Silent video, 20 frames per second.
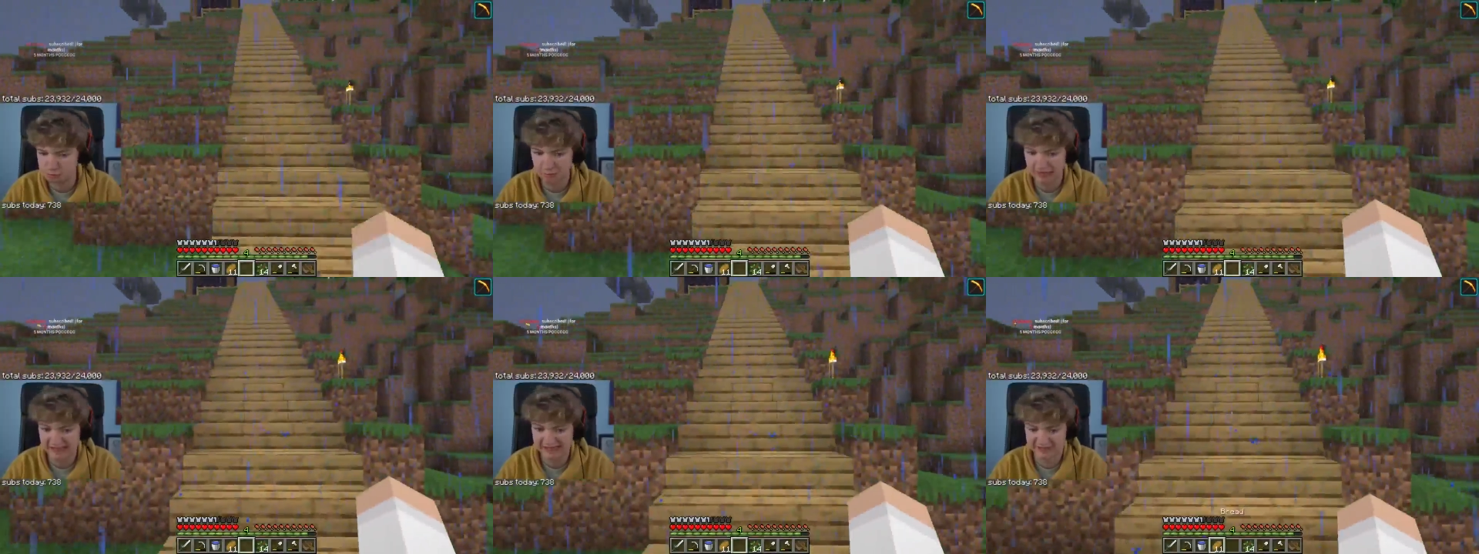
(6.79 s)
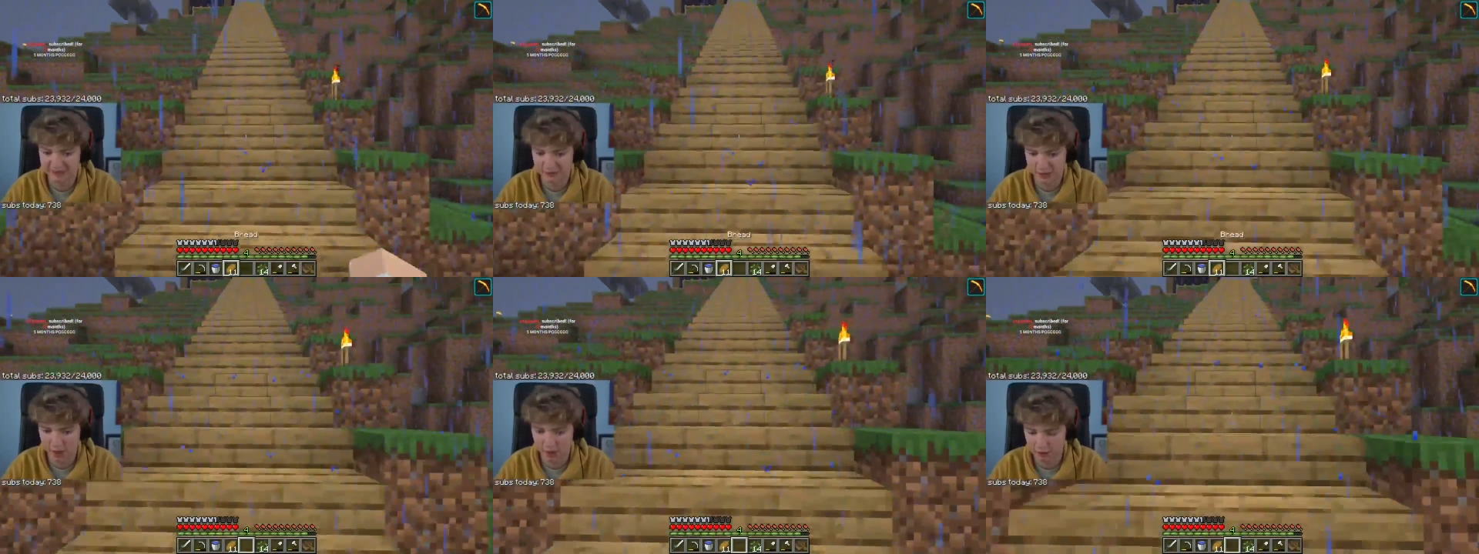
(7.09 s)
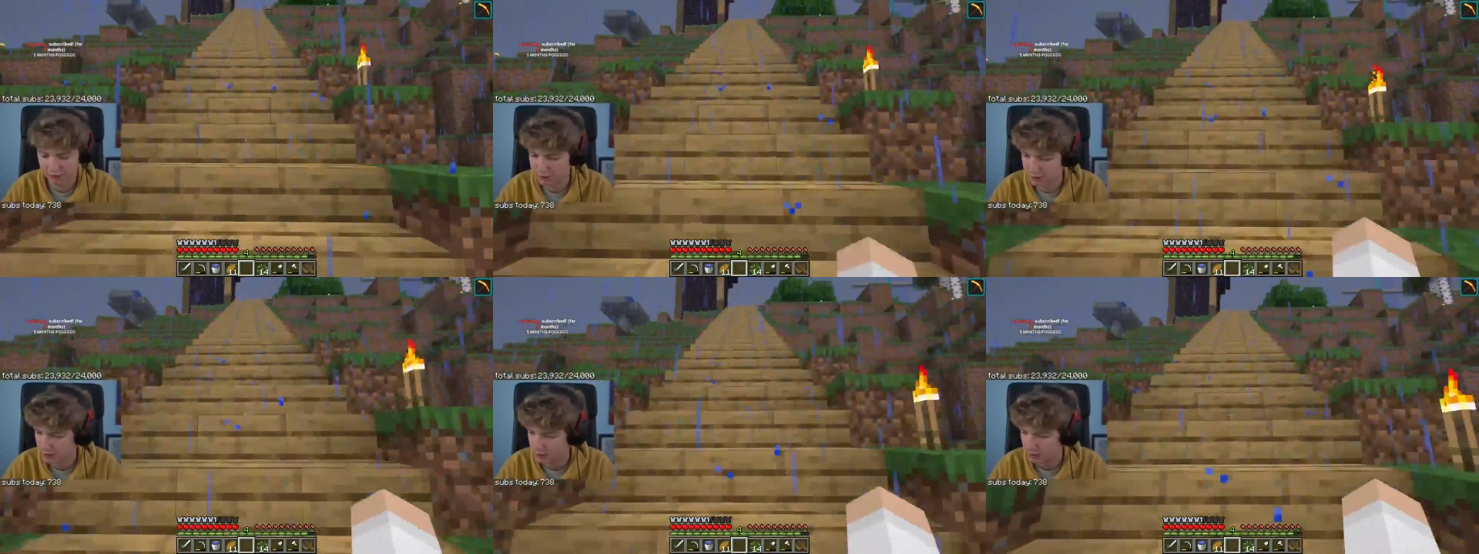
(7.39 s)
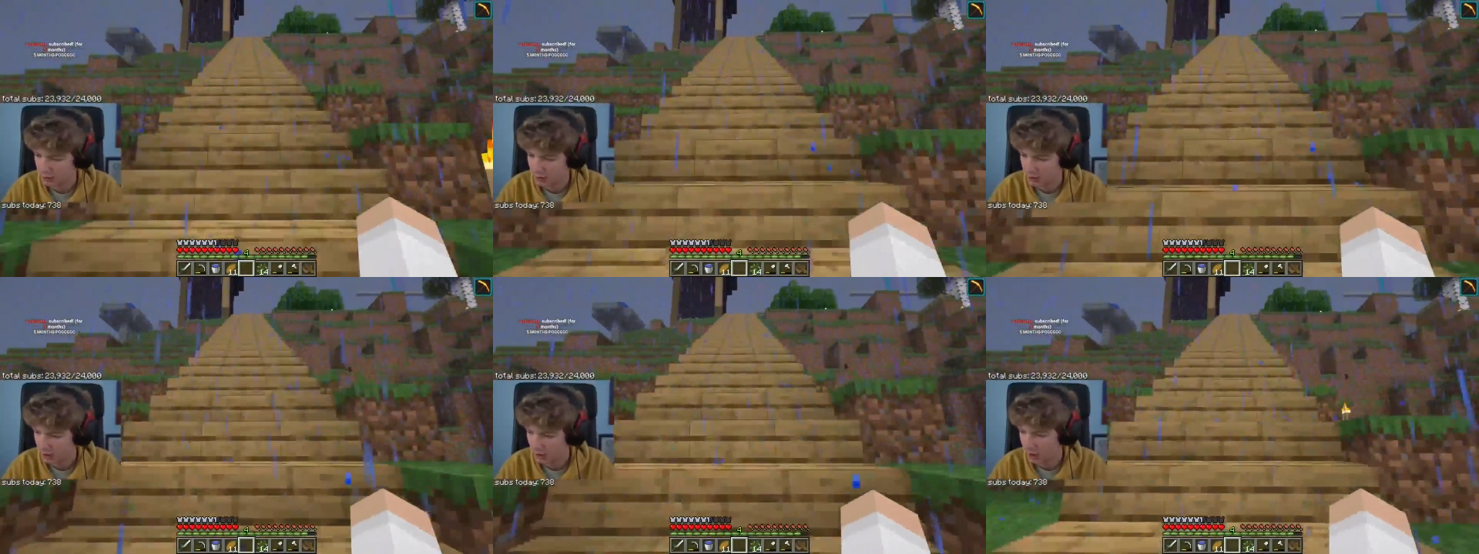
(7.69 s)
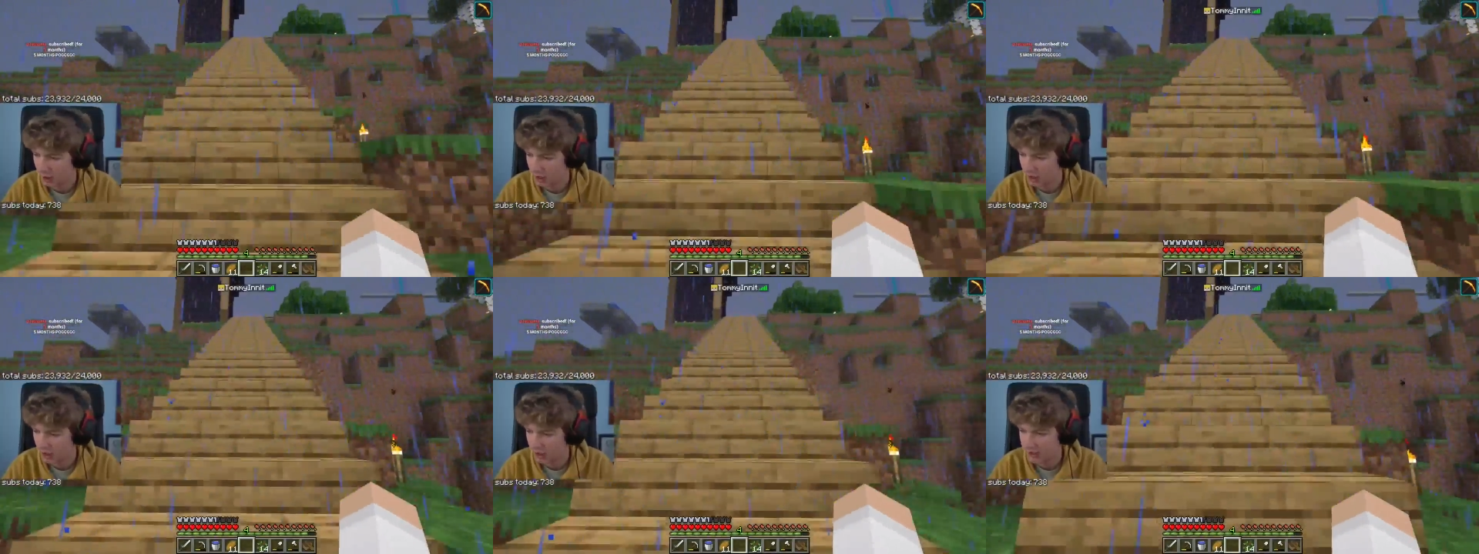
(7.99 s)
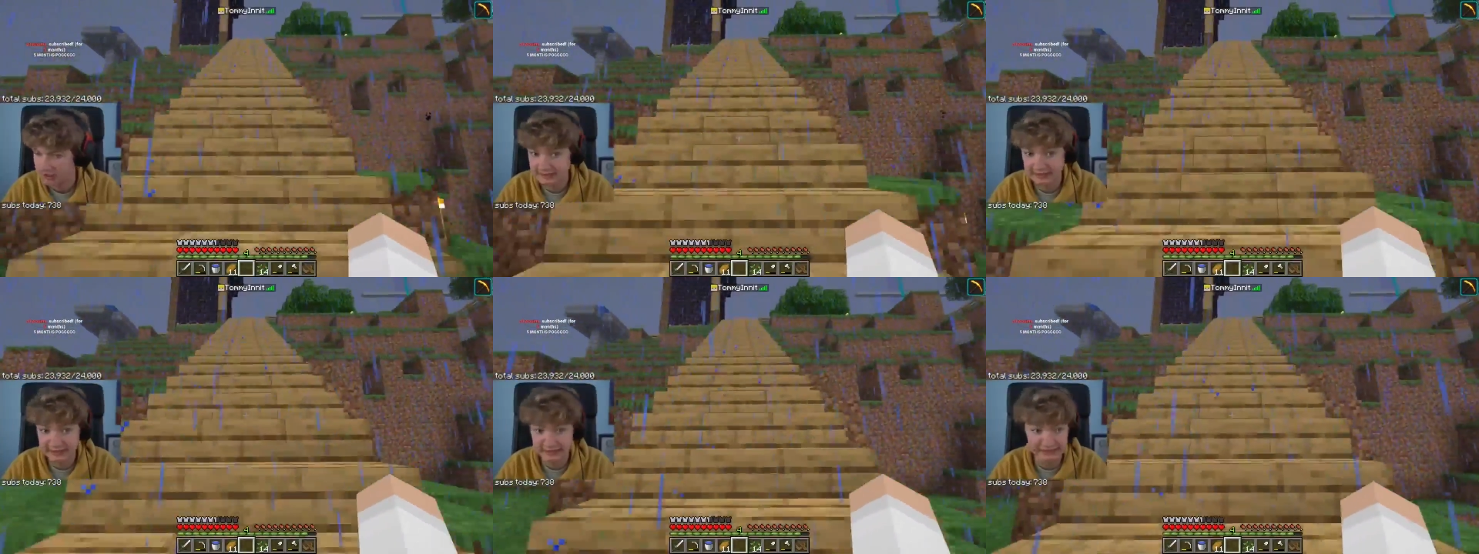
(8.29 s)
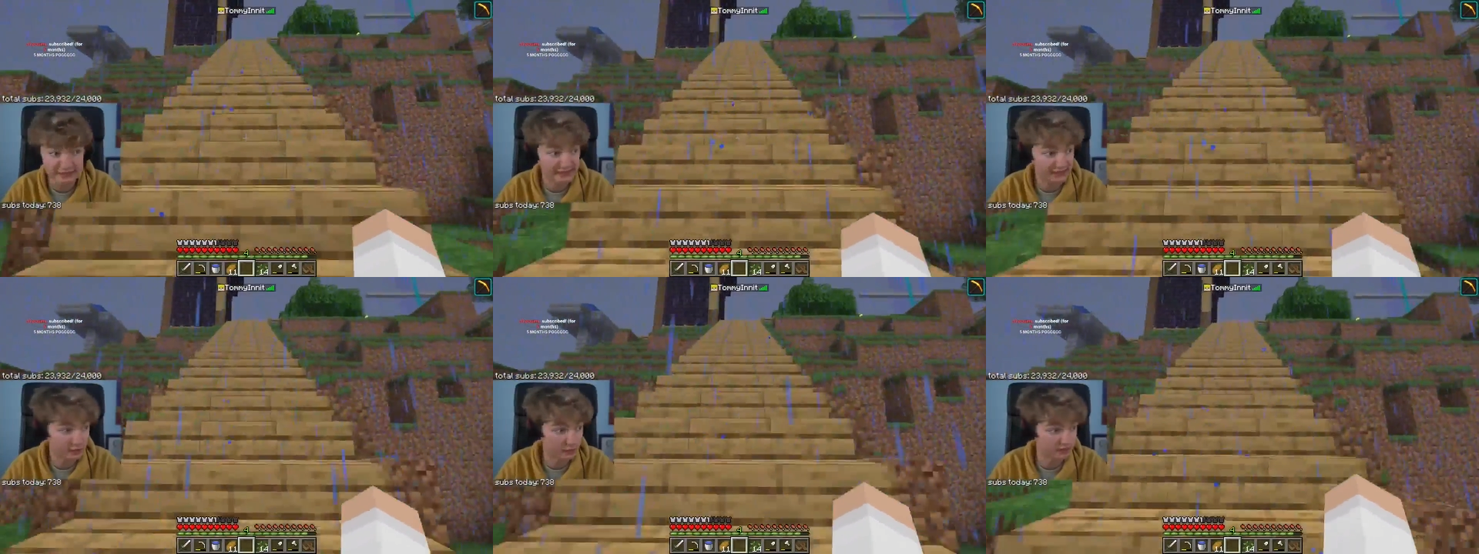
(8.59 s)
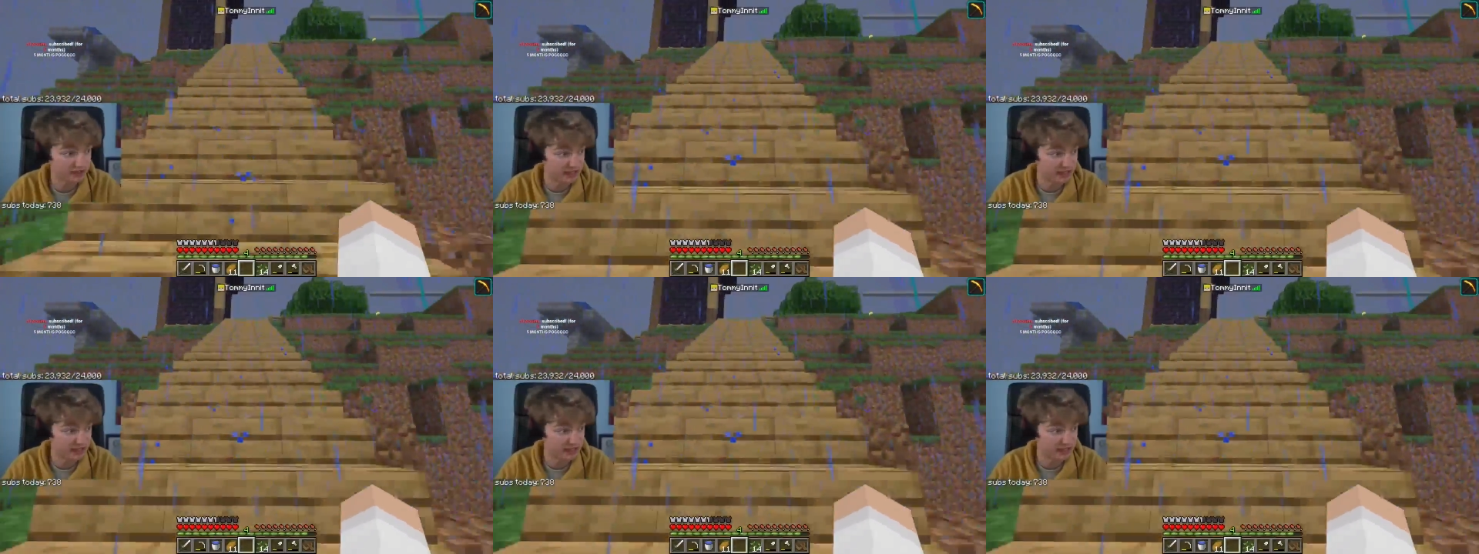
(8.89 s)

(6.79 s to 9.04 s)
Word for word: isn't on. Uh, neither is